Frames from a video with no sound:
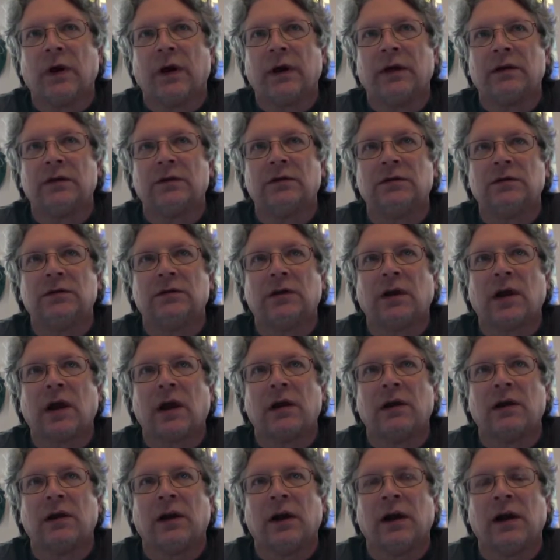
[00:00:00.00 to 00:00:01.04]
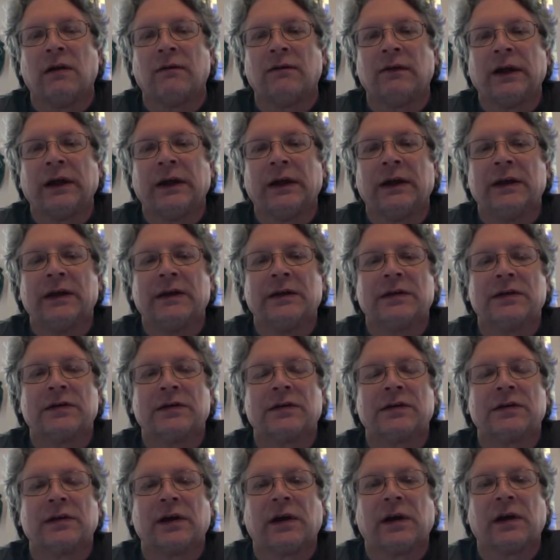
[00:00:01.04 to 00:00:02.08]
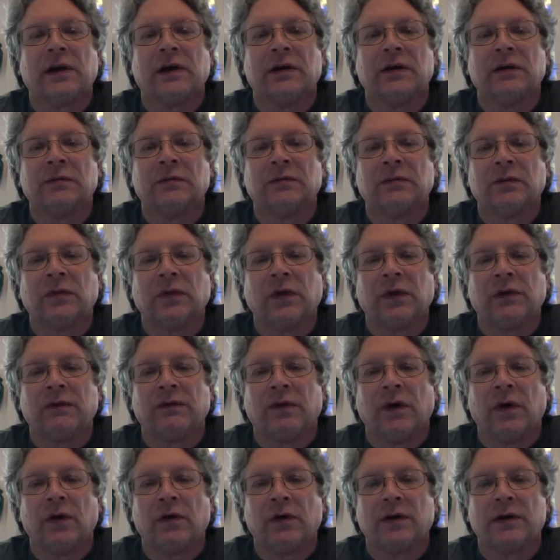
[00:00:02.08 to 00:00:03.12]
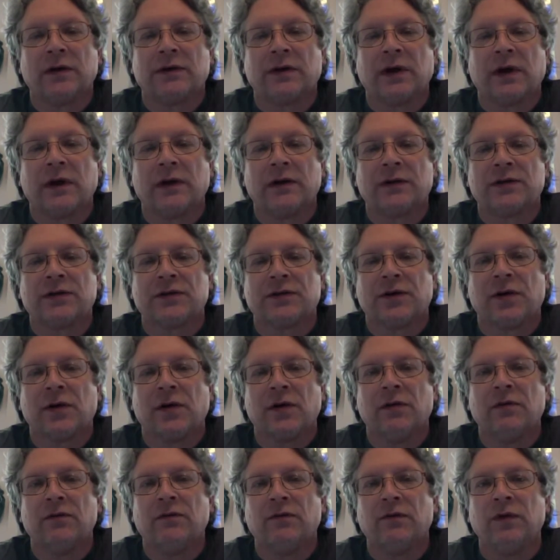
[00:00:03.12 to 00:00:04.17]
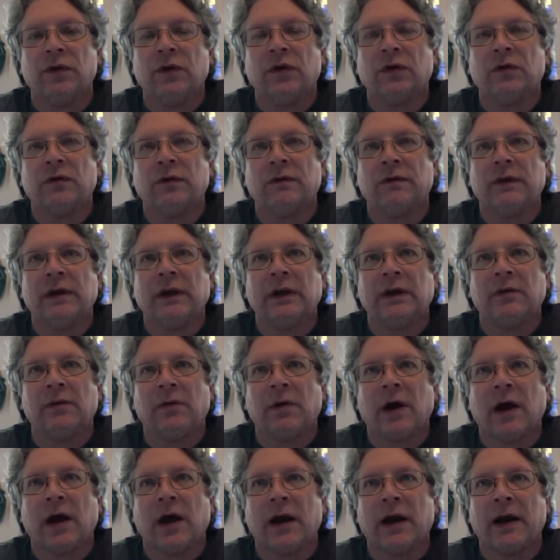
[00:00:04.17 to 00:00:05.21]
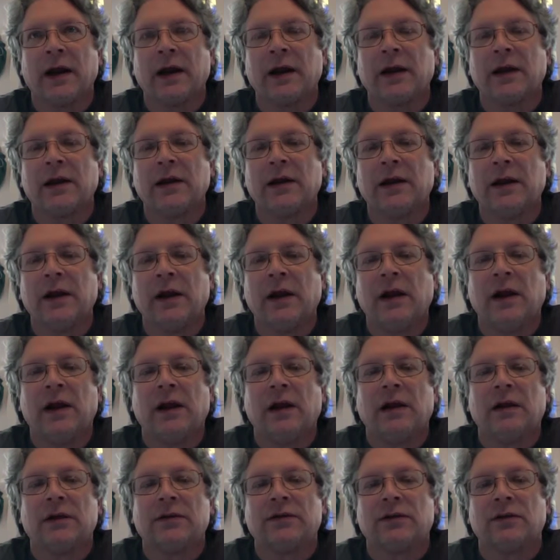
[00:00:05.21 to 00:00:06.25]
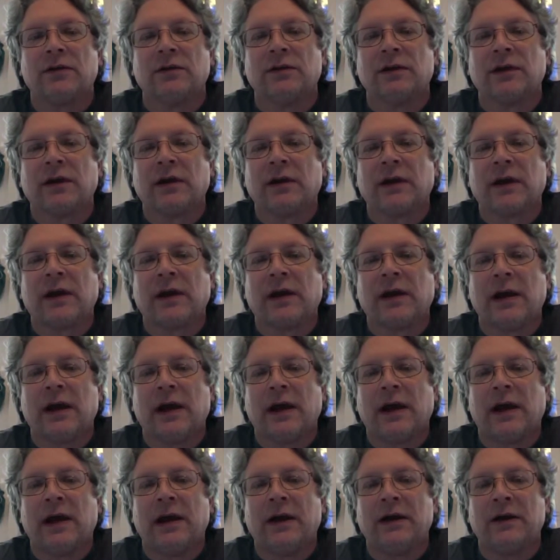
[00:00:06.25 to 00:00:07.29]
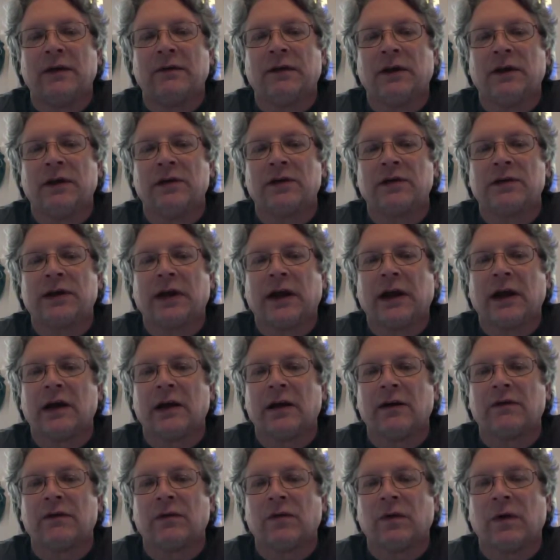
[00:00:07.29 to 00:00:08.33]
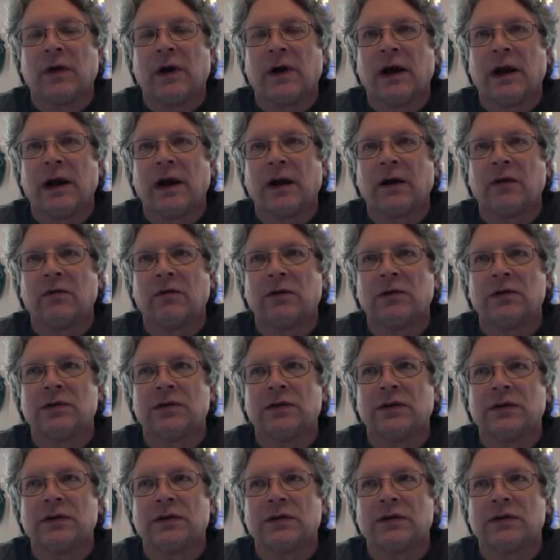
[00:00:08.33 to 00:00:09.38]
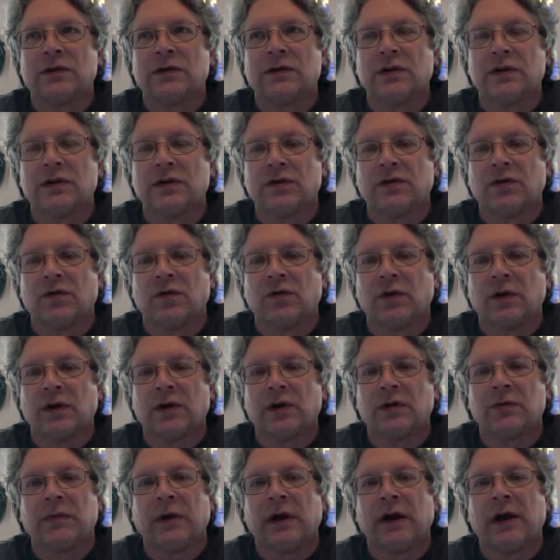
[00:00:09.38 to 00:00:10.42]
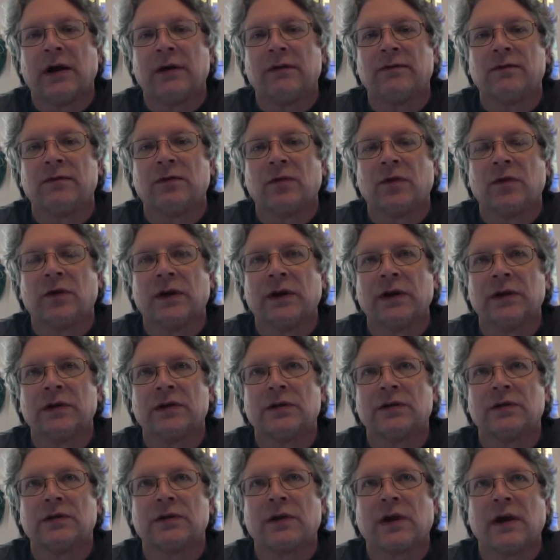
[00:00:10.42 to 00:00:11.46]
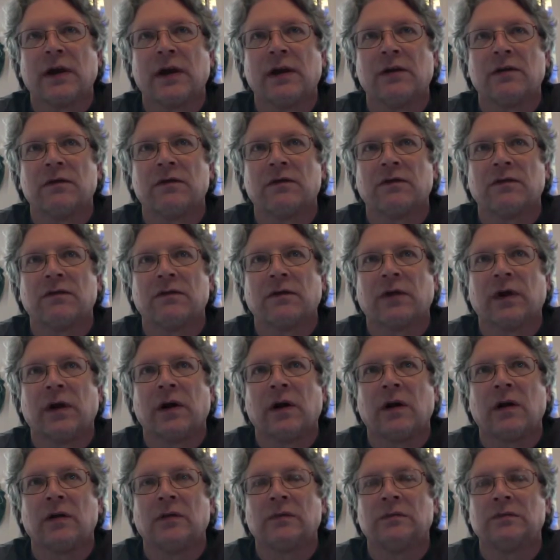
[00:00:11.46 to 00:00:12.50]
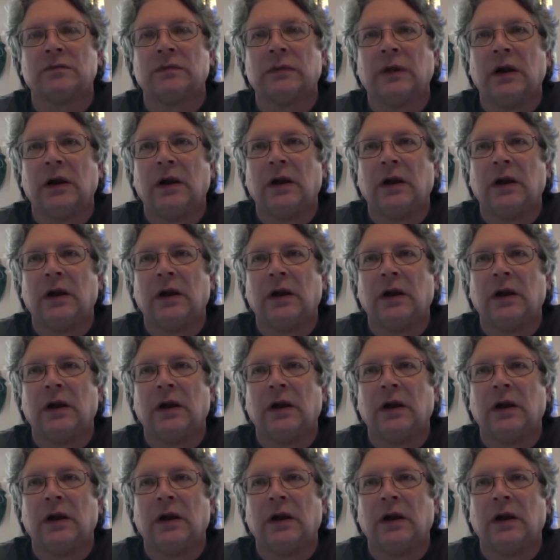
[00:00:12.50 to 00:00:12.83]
what love is, um, with a focus on a certain view of the erotic, certain kind of understanding of erotic, which is distorted by Freud's kind of um,